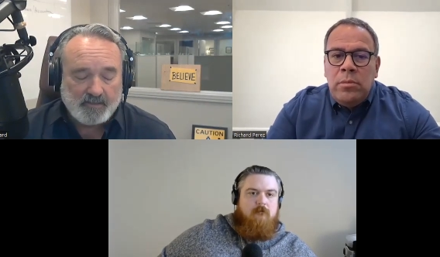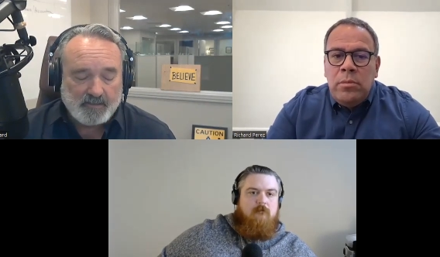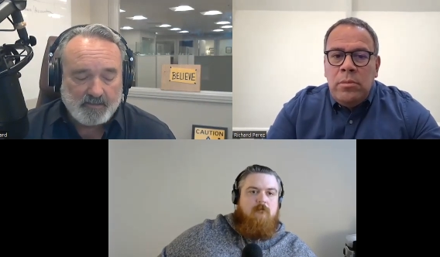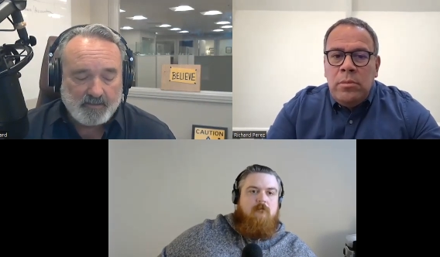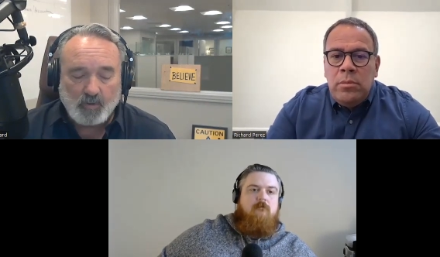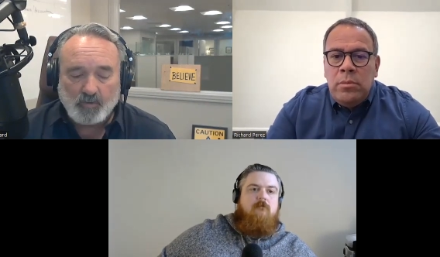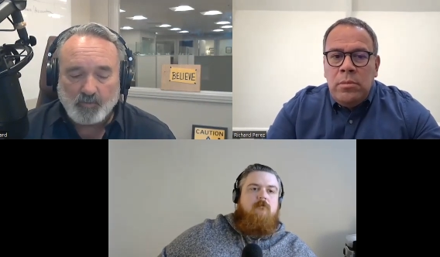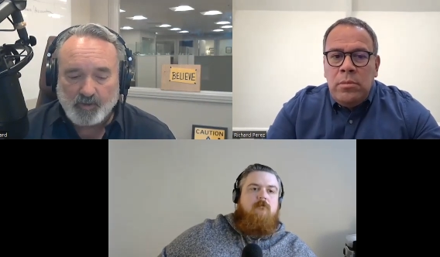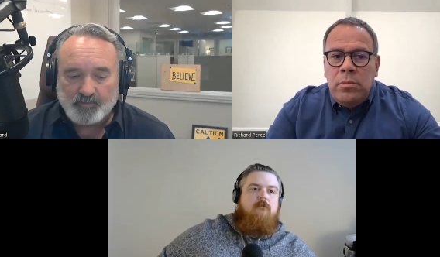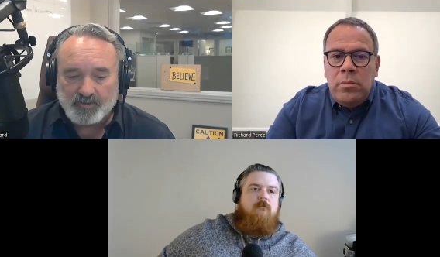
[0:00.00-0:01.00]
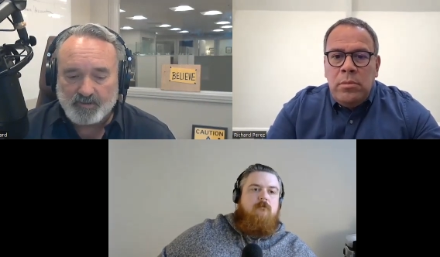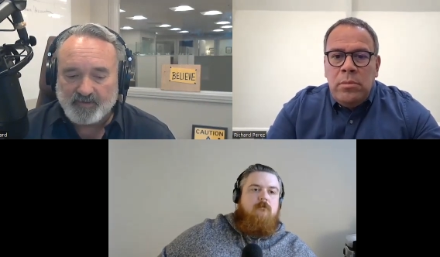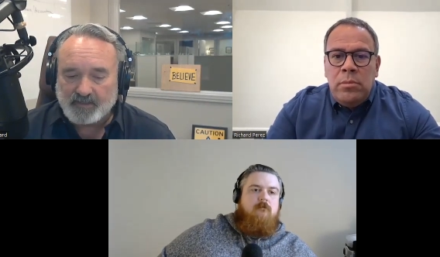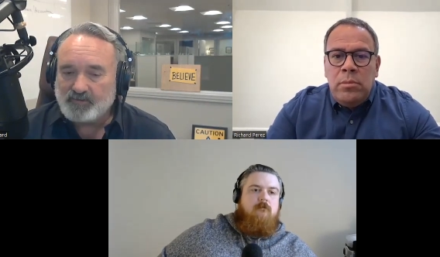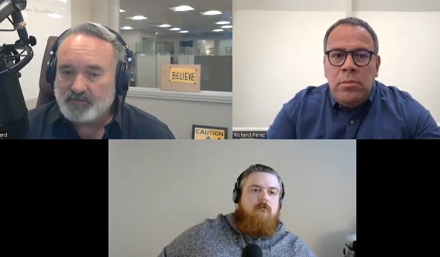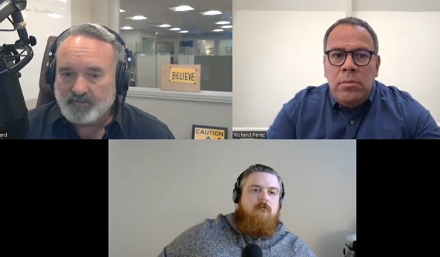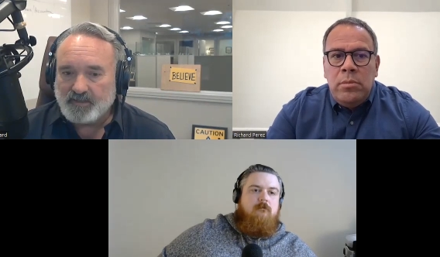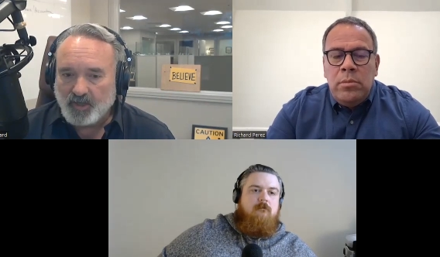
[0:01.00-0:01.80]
Speaker 1: uh, the noble purpose of actually really